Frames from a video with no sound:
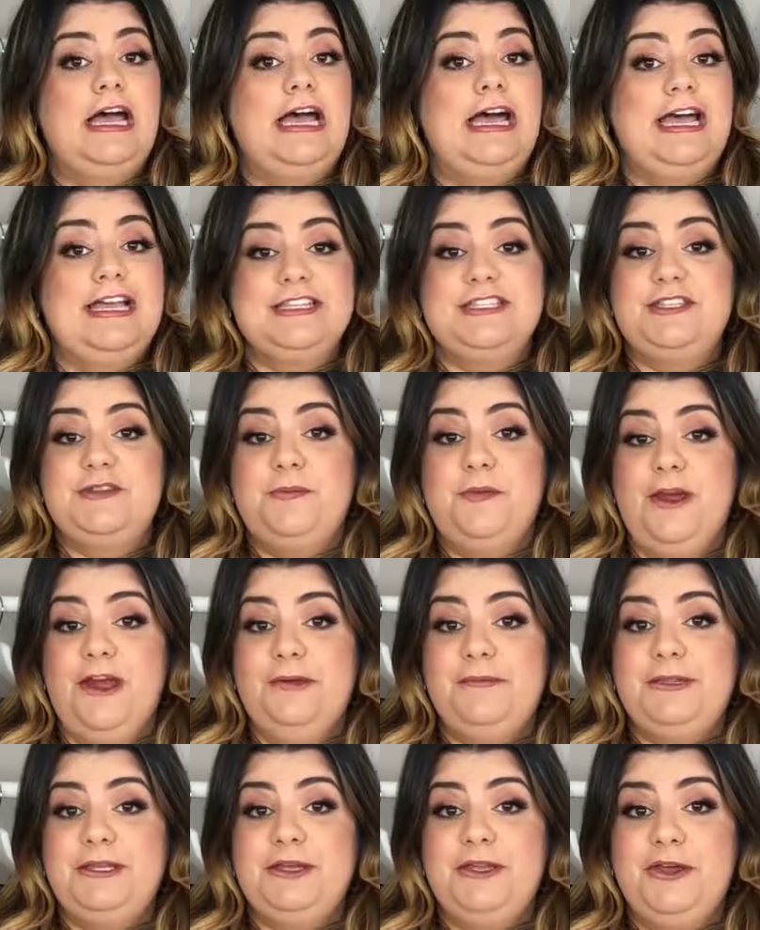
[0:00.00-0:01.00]
As you
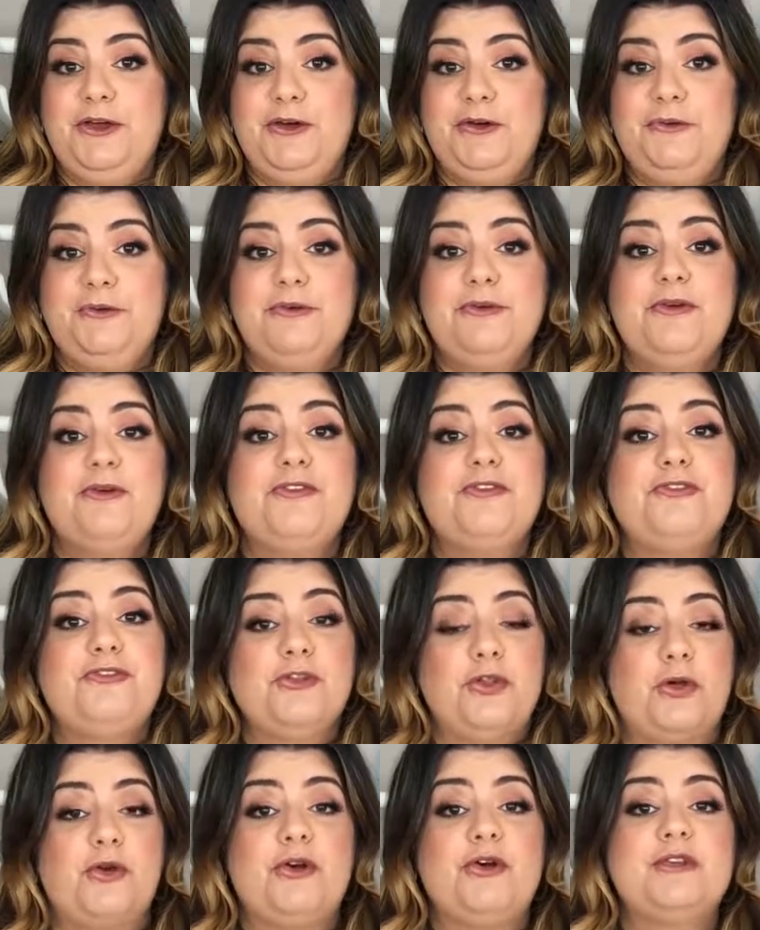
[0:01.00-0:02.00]
probably know,
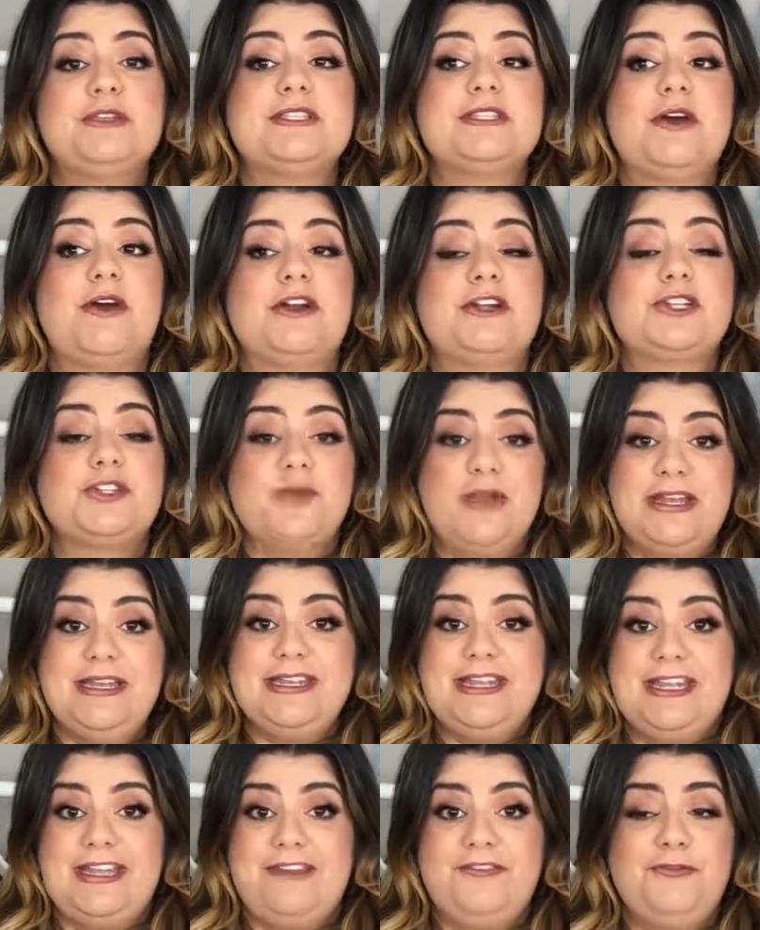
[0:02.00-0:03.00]
florals are
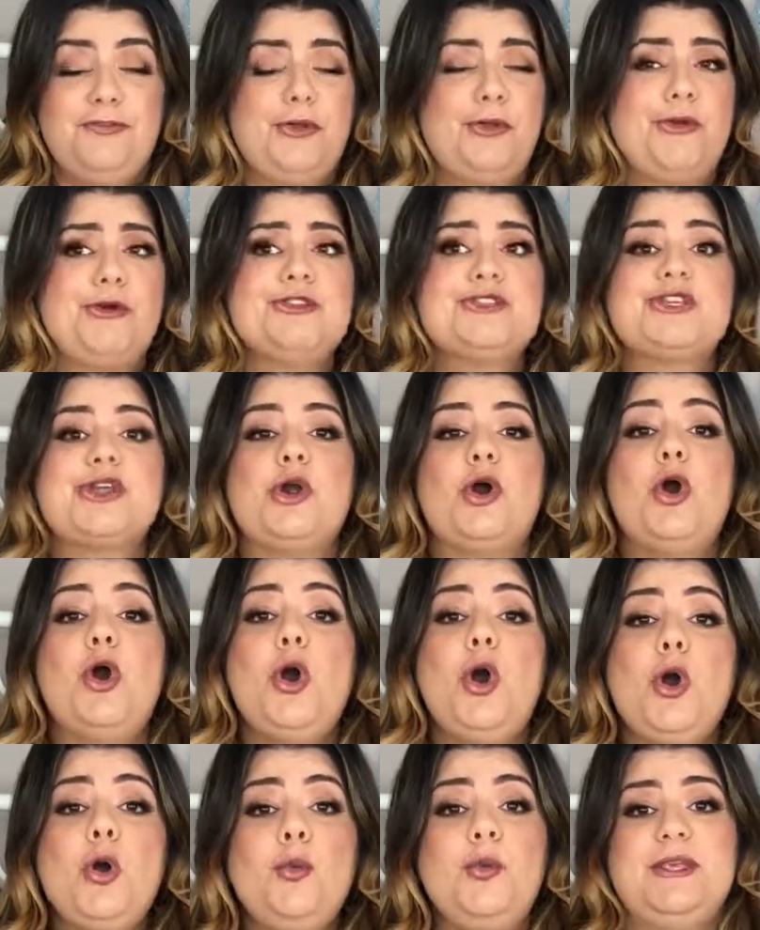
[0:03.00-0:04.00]
trending. Florals are
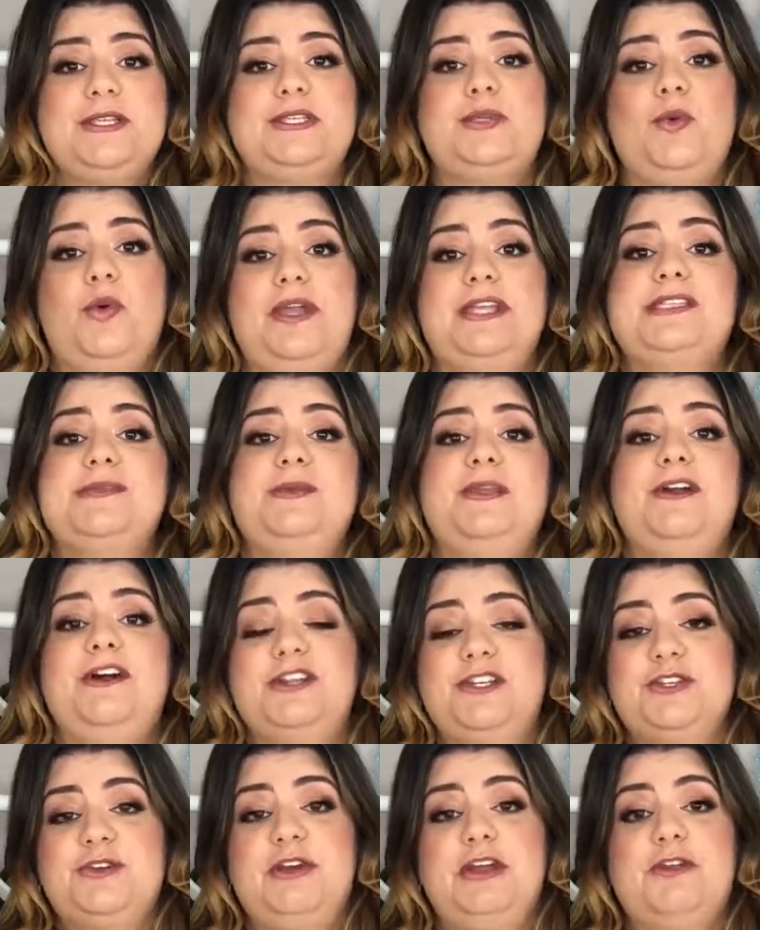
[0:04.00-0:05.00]
always going to be
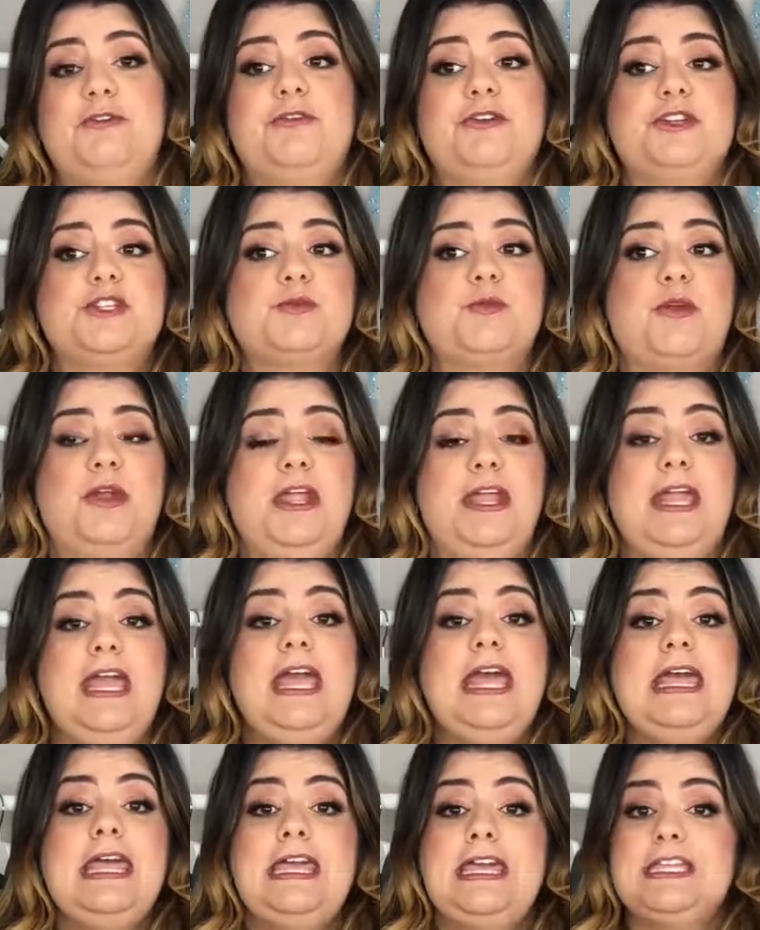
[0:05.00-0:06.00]
on trend for spring.
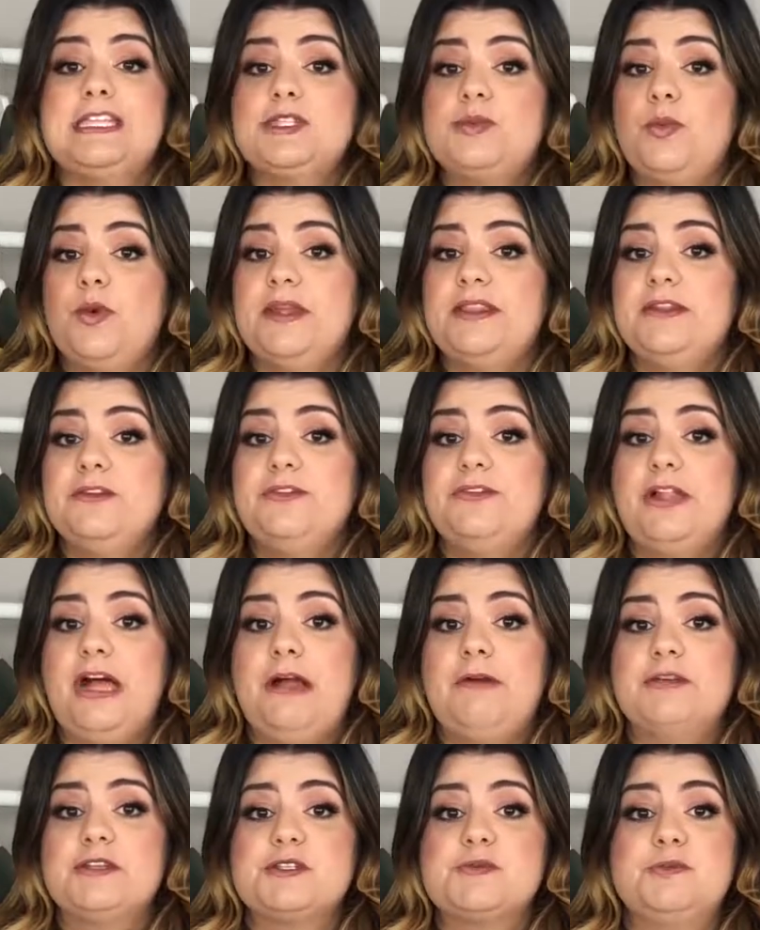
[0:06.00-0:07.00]
It's when the
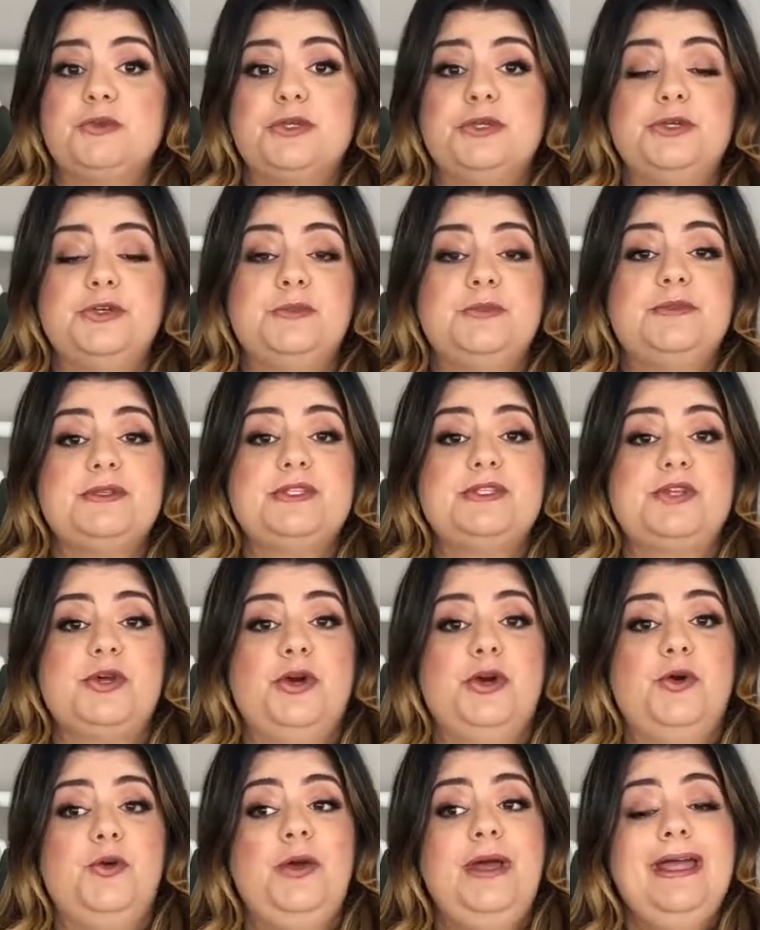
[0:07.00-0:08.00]
flowers bloom,
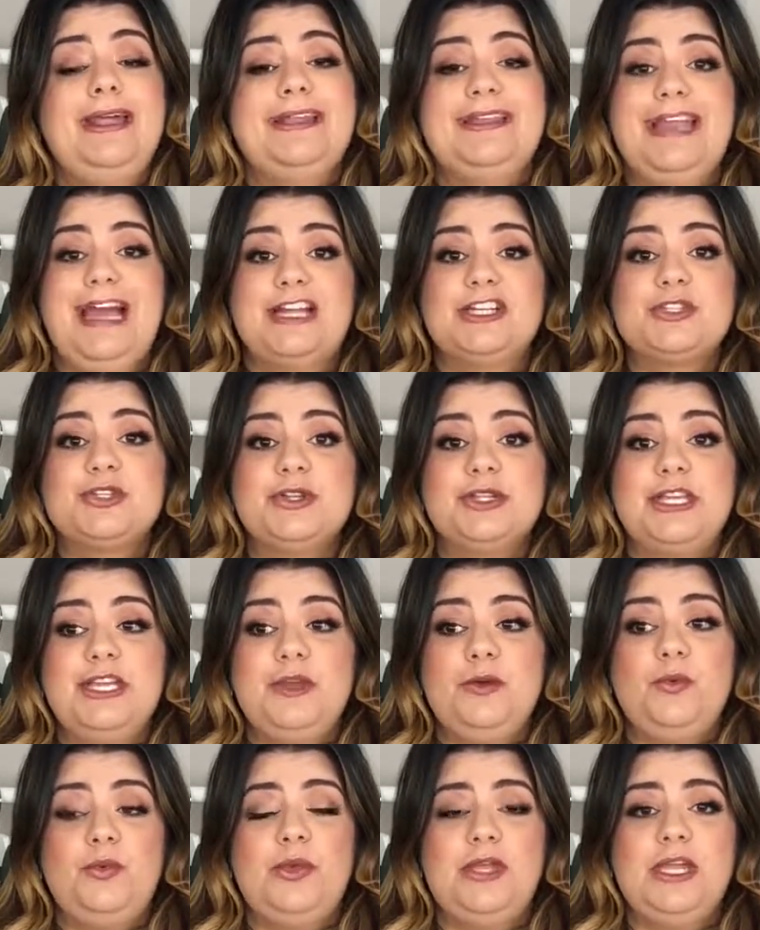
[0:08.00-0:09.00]
so
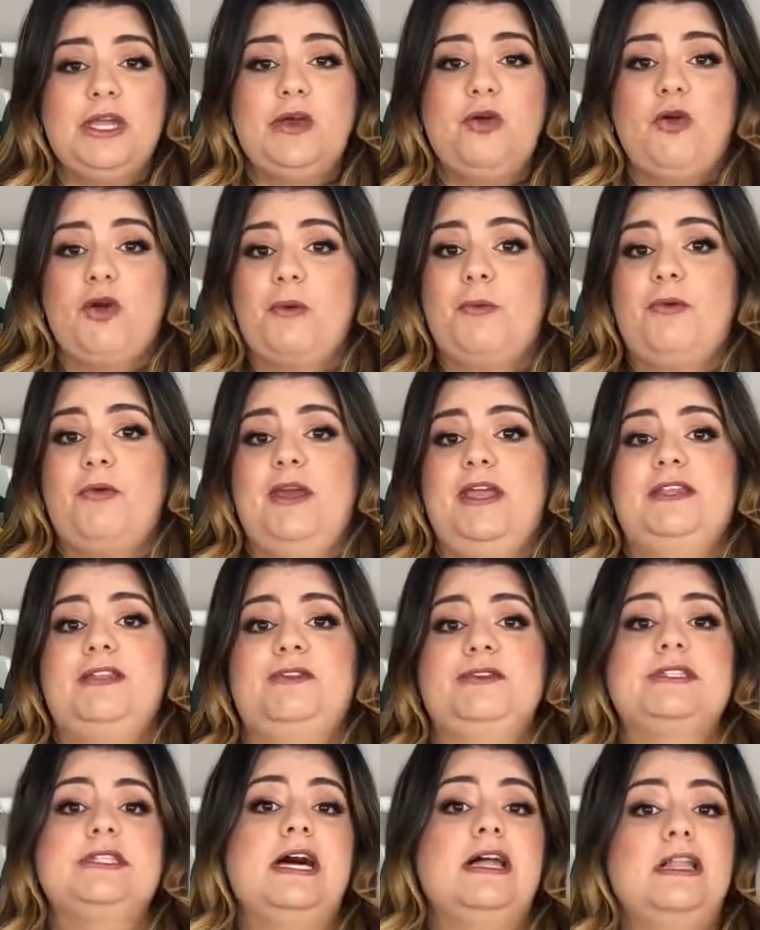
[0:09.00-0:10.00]
naturally we incorporate
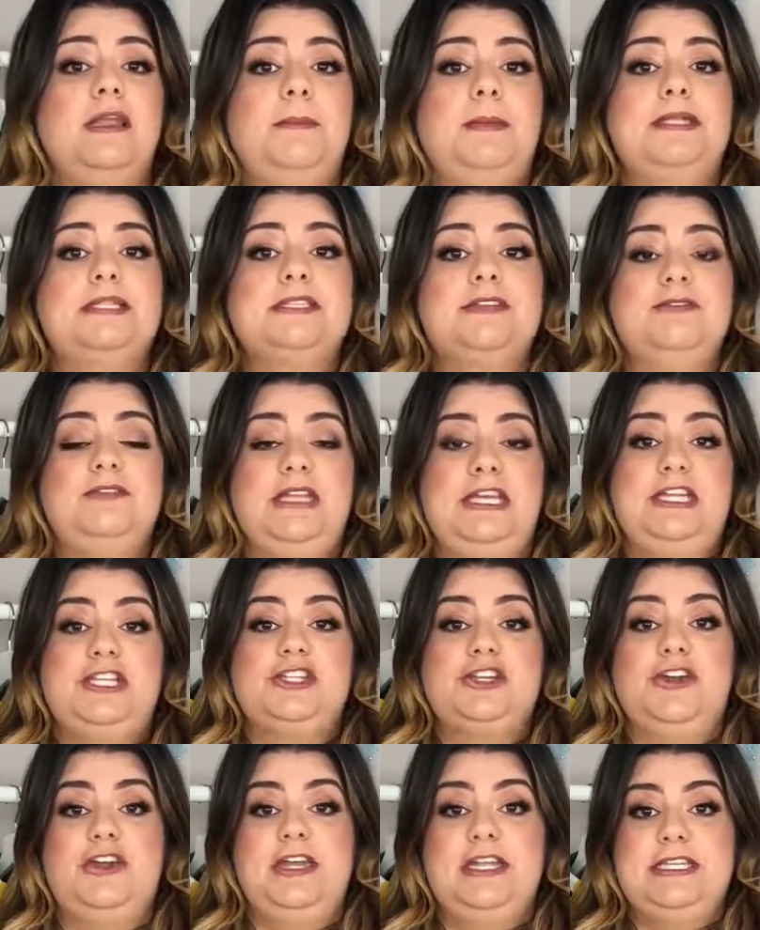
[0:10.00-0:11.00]
those elements of
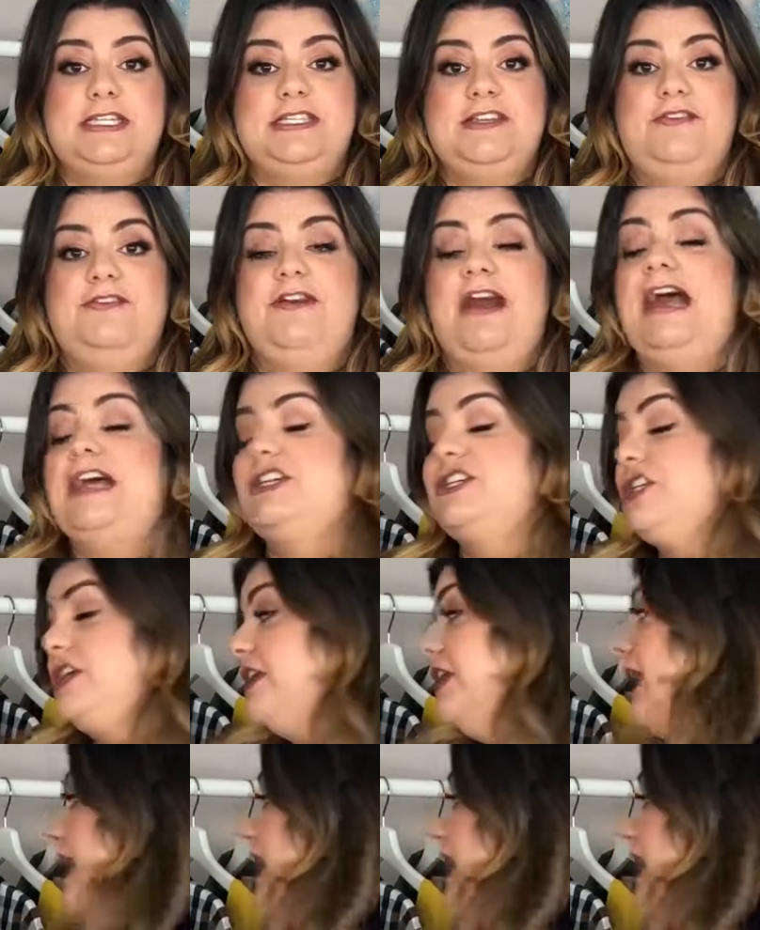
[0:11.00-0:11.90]
nature into fashion.